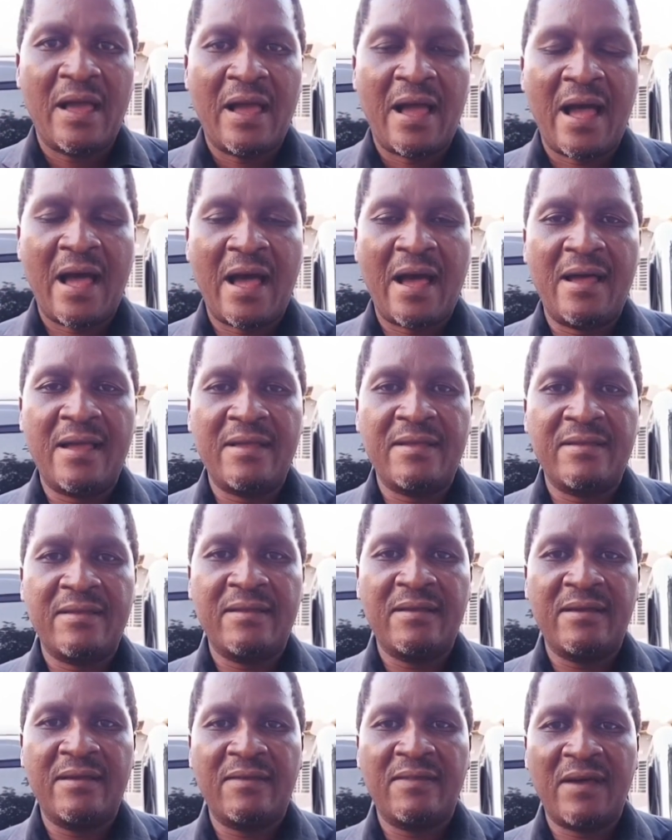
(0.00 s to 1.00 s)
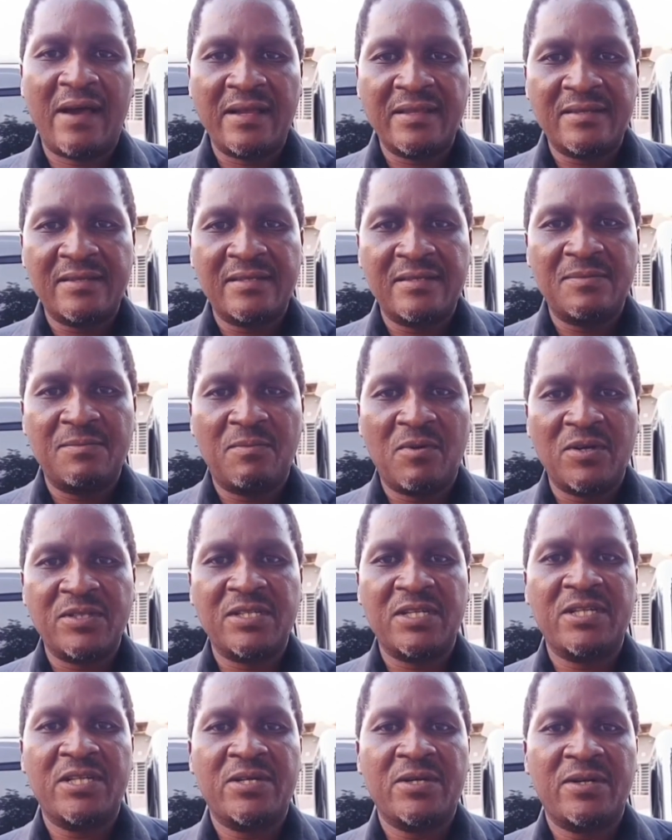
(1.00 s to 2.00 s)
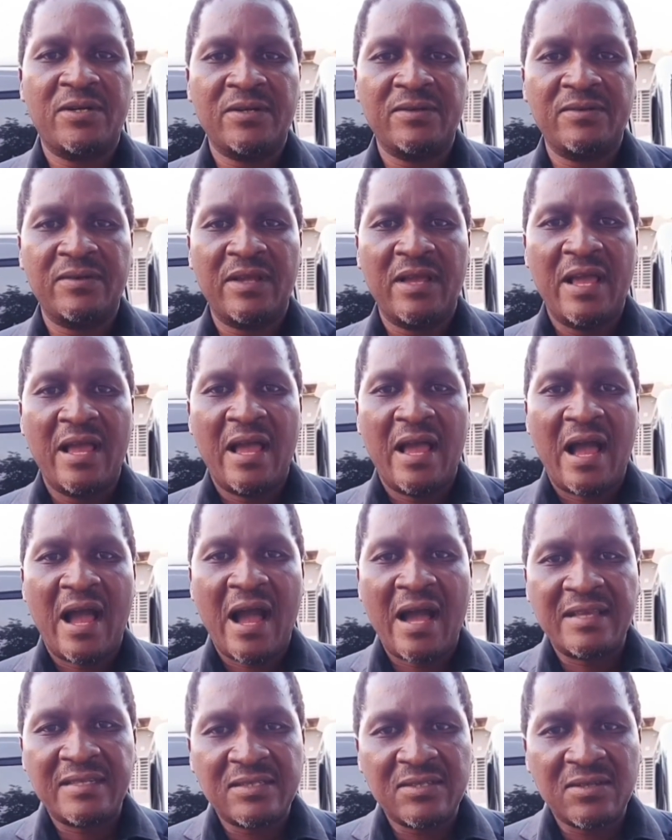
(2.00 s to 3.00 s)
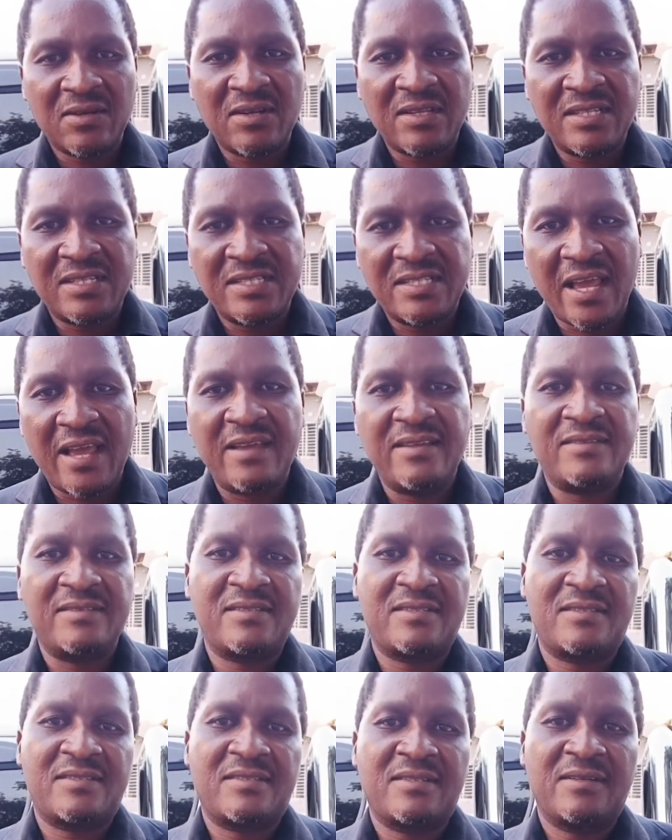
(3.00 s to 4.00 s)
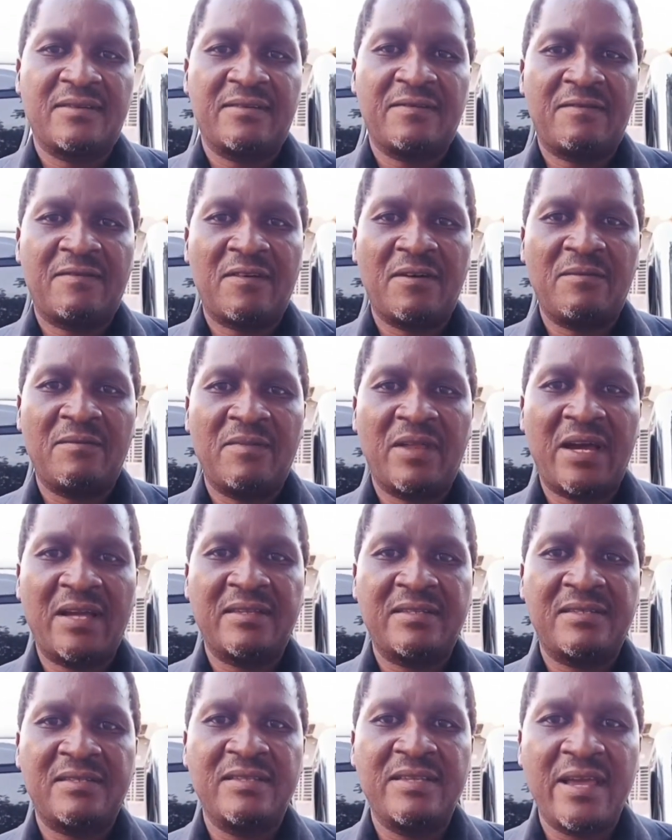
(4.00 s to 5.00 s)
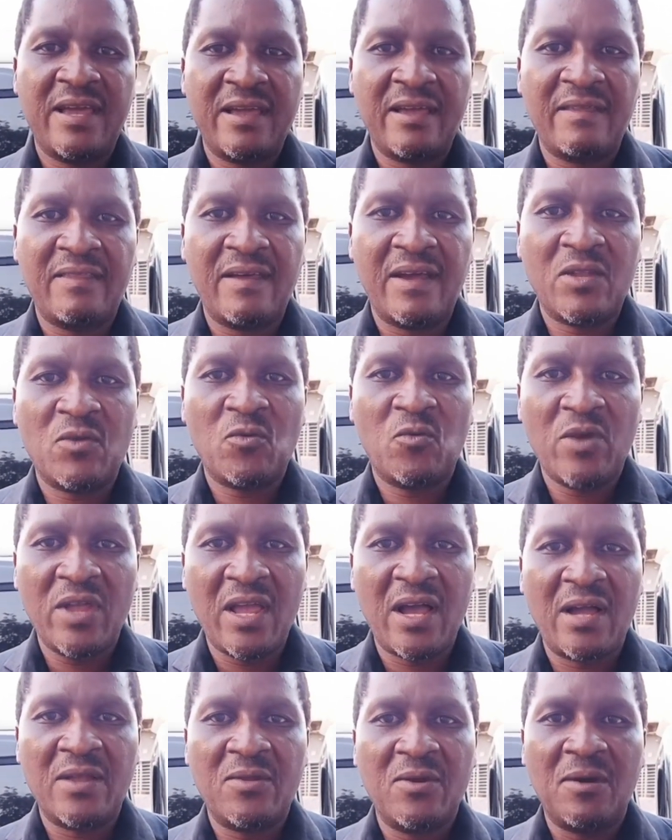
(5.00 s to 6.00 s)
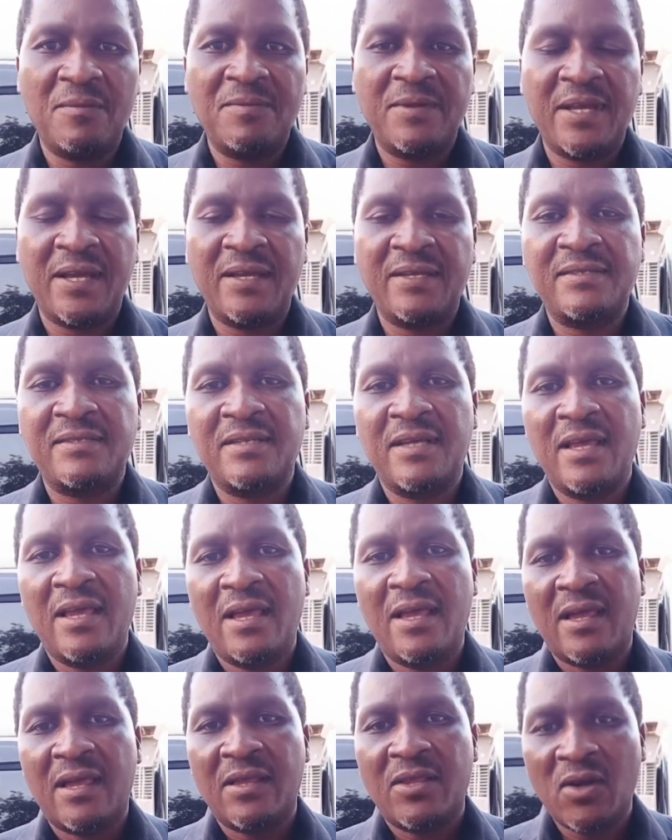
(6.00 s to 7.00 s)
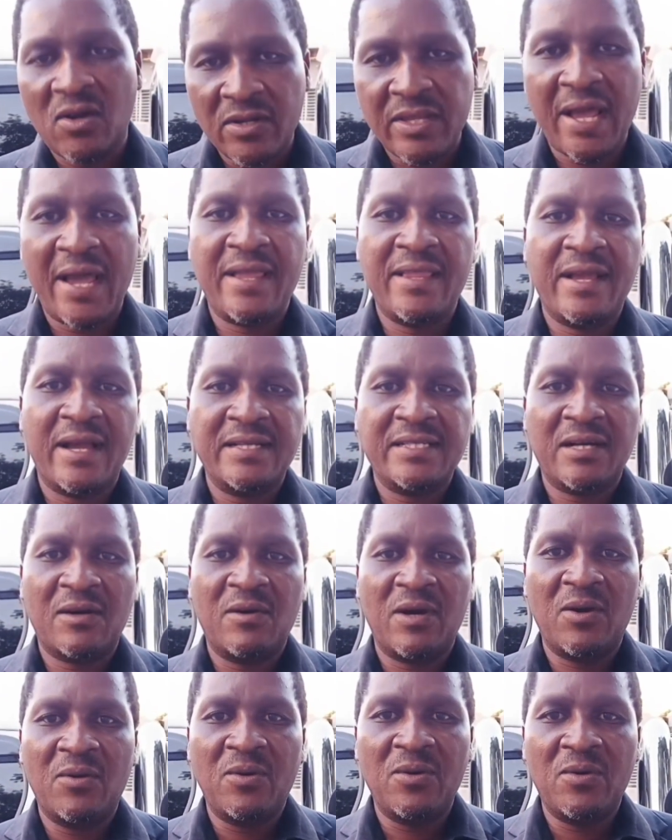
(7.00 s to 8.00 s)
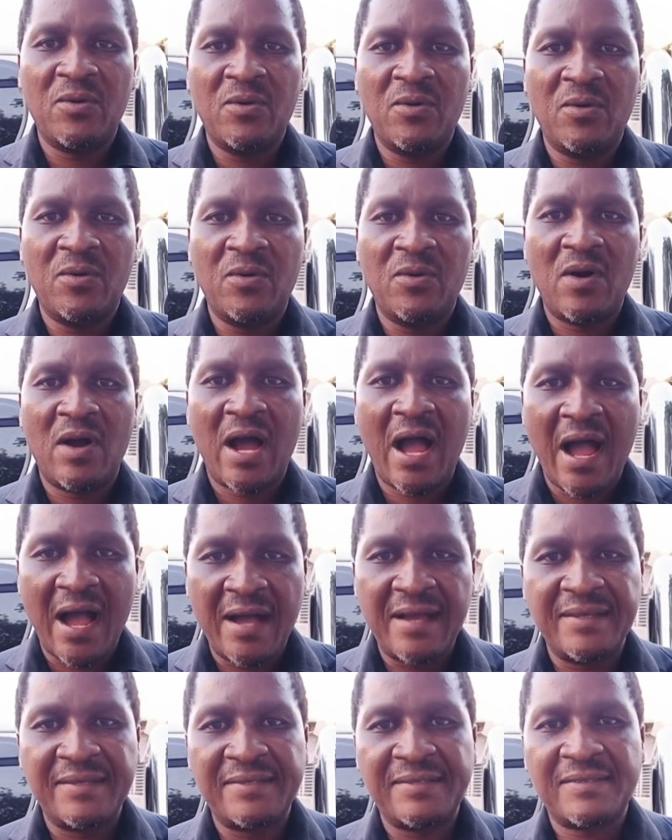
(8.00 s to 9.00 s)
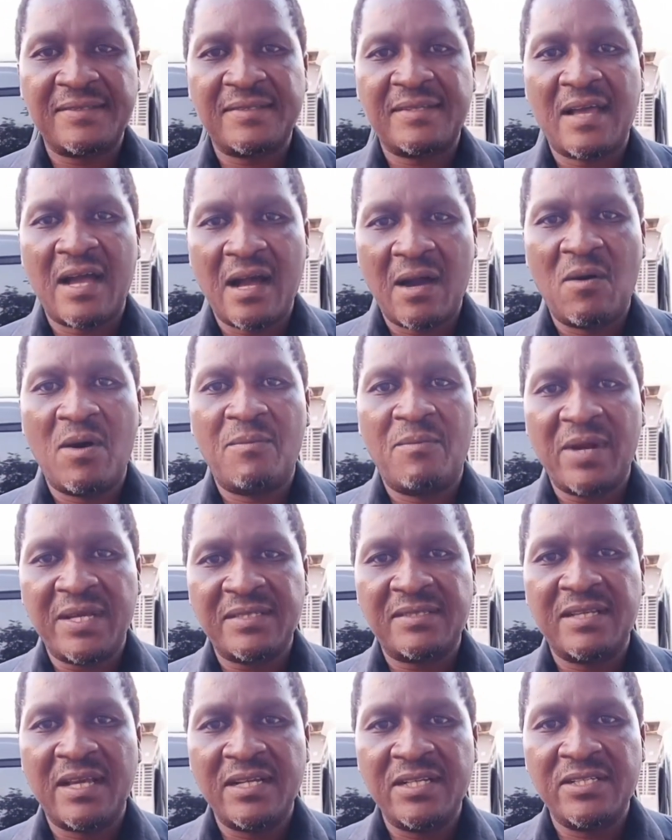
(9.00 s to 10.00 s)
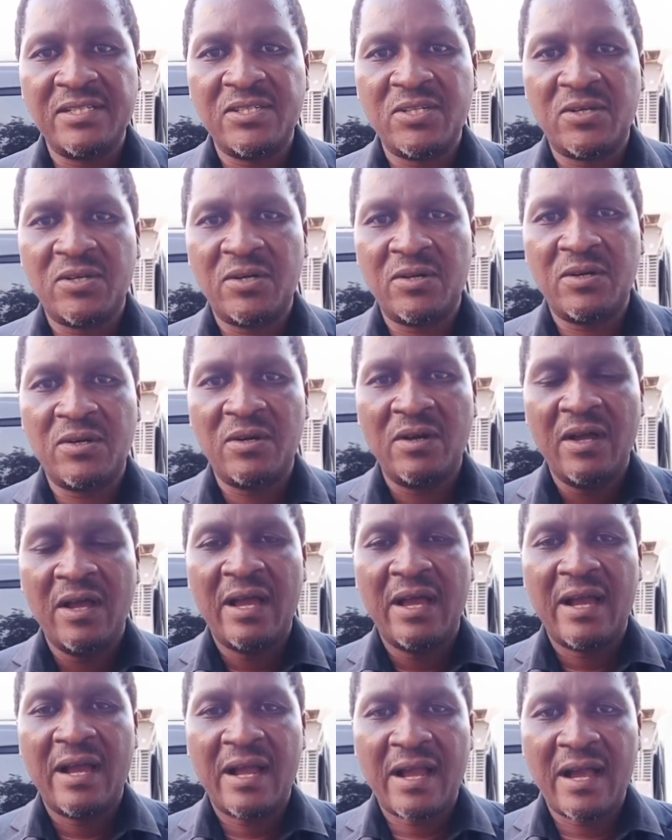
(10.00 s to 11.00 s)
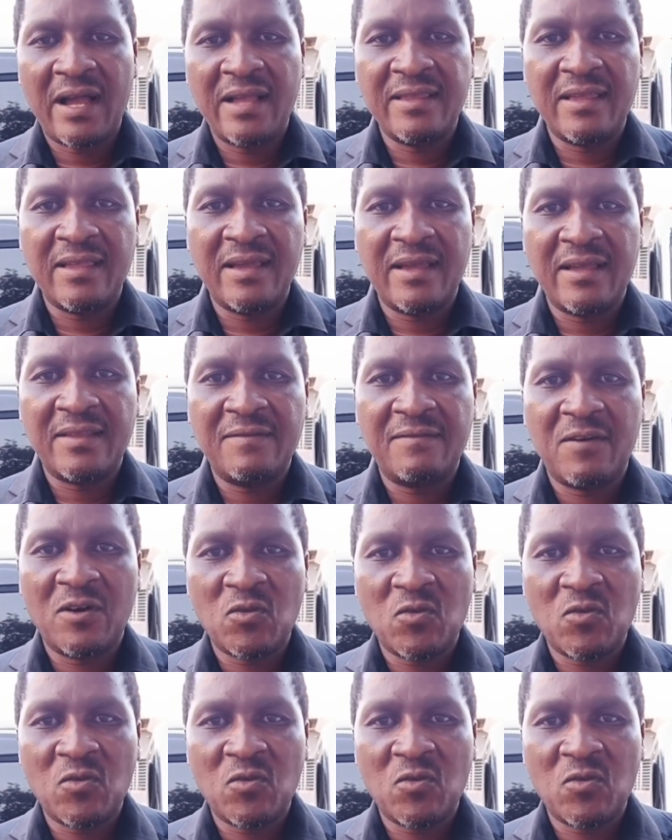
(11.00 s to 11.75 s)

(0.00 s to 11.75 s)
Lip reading: And that position has not changed from that day that we adopted Dr. Edgar Lungu as our presidential candidate for